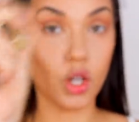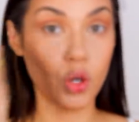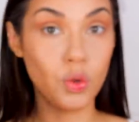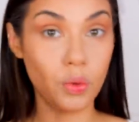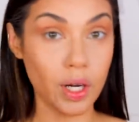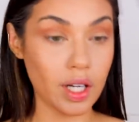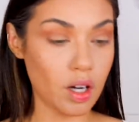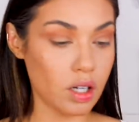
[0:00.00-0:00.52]

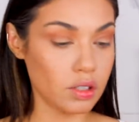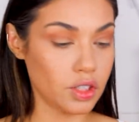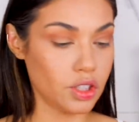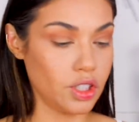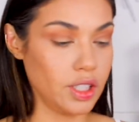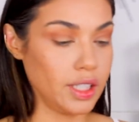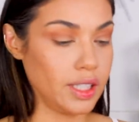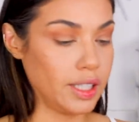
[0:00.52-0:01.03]
Great
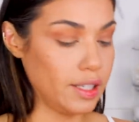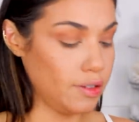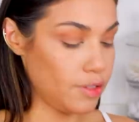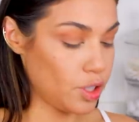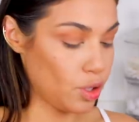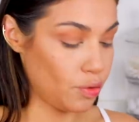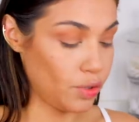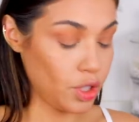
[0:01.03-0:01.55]
alternative.
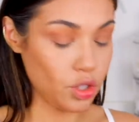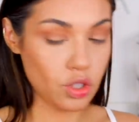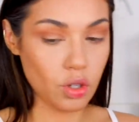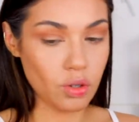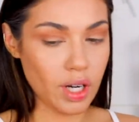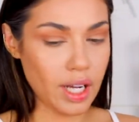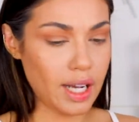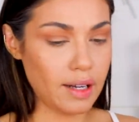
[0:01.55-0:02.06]
So if you
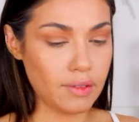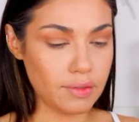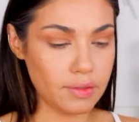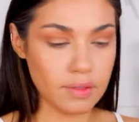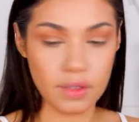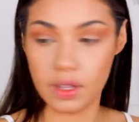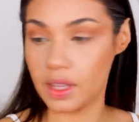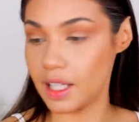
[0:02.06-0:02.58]
don't have
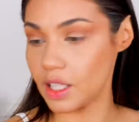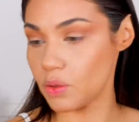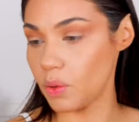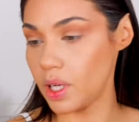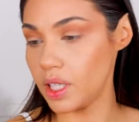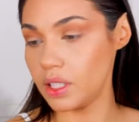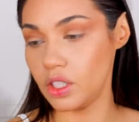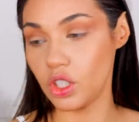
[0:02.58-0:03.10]
this
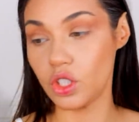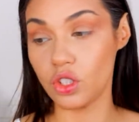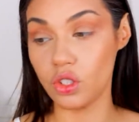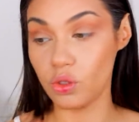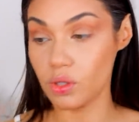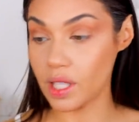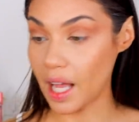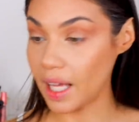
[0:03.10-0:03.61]
one, you can
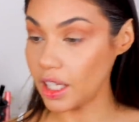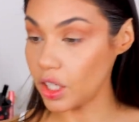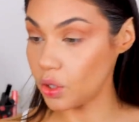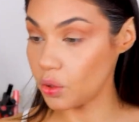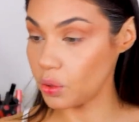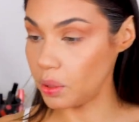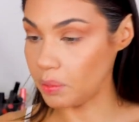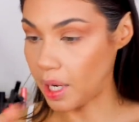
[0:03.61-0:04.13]
use any cream